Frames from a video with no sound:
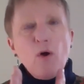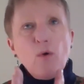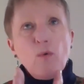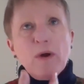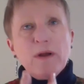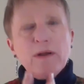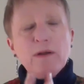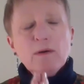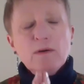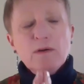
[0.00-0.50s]

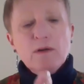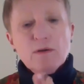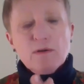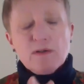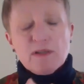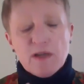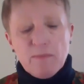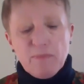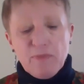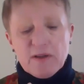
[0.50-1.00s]
when you do
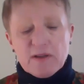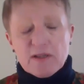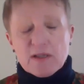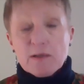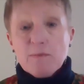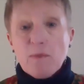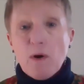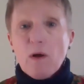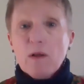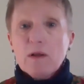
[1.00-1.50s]
something
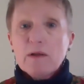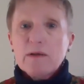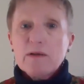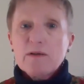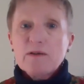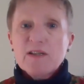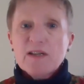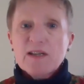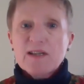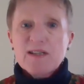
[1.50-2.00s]
small and you
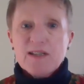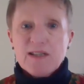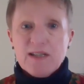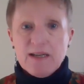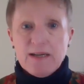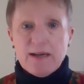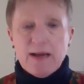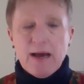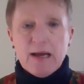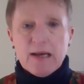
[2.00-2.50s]

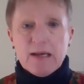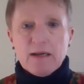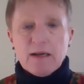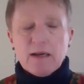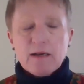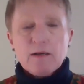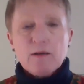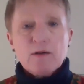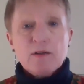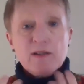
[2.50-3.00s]
succeed at it
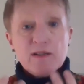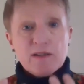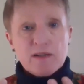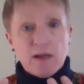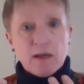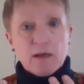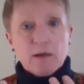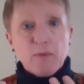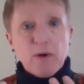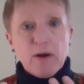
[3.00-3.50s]
and you can
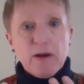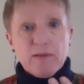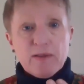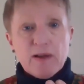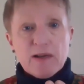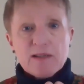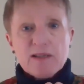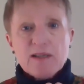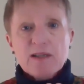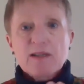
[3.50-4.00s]
celebrate
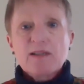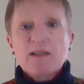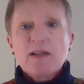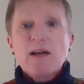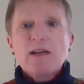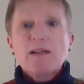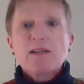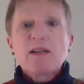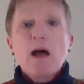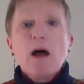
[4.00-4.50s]
that
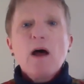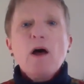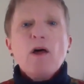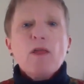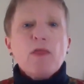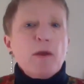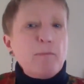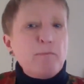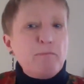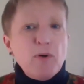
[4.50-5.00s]
success,
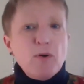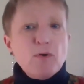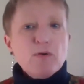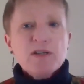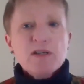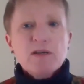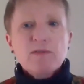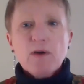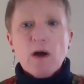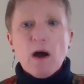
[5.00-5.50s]
the
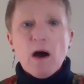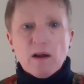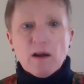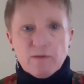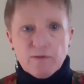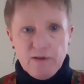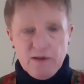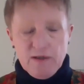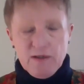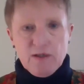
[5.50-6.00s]
boost of
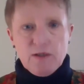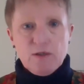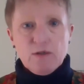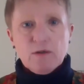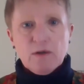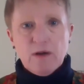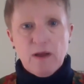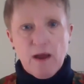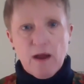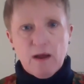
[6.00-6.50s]
confidence
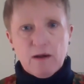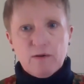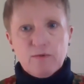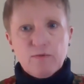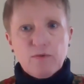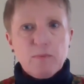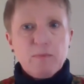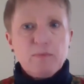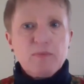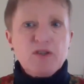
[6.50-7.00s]
you'll get
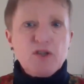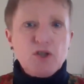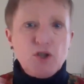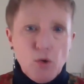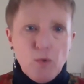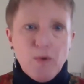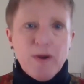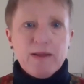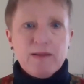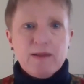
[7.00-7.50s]
from
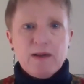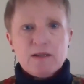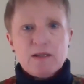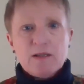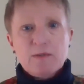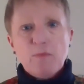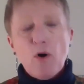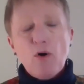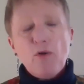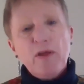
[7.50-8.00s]
doing that
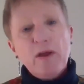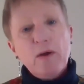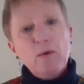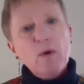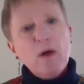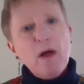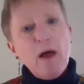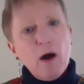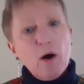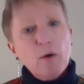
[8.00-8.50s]
small thing
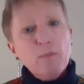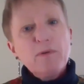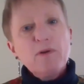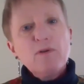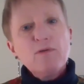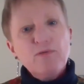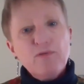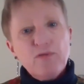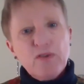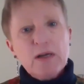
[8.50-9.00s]
will help
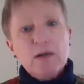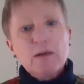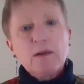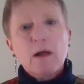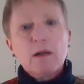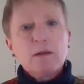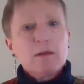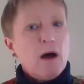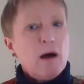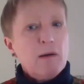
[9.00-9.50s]
you feel
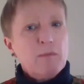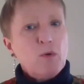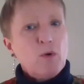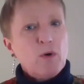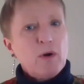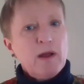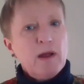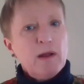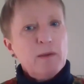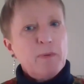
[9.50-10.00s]
a lot
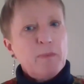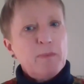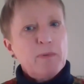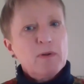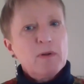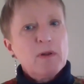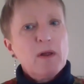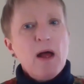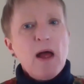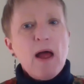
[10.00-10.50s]
more
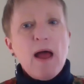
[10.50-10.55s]
capable.